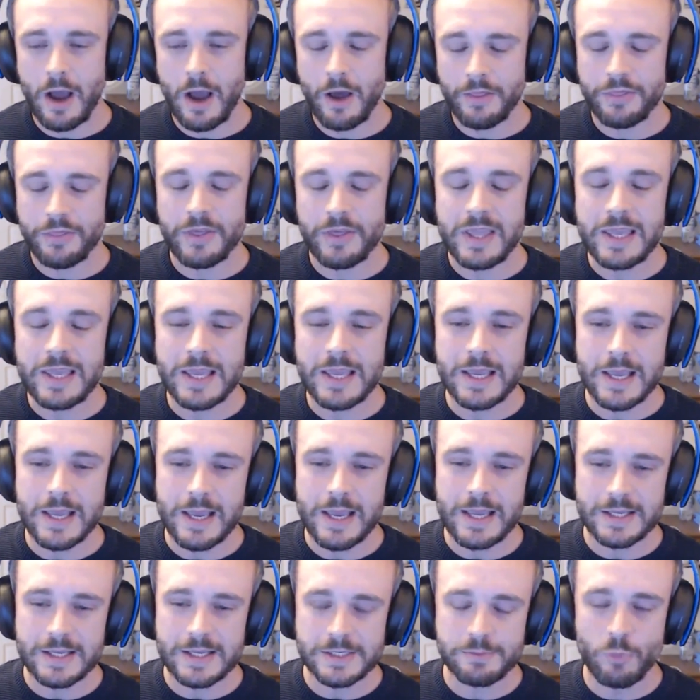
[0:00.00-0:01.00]
I think
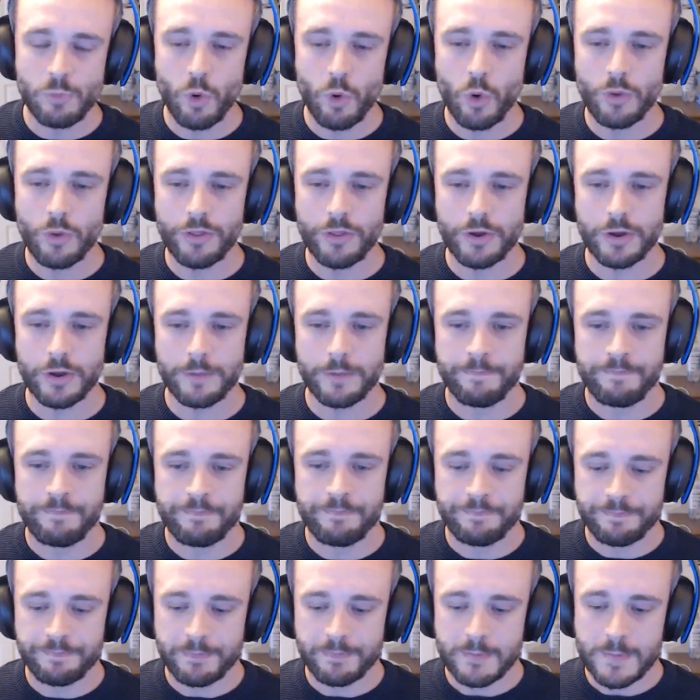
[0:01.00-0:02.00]
it's more the
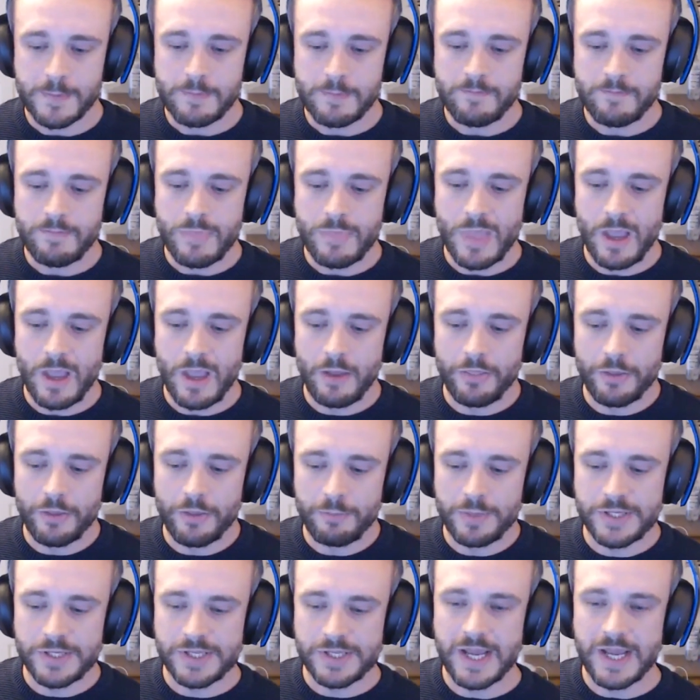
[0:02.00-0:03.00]

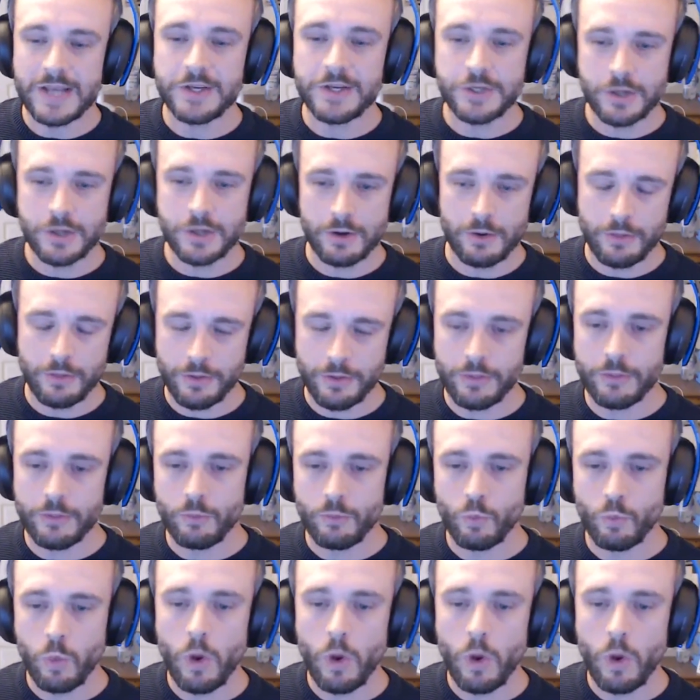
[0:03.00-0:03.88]
potential that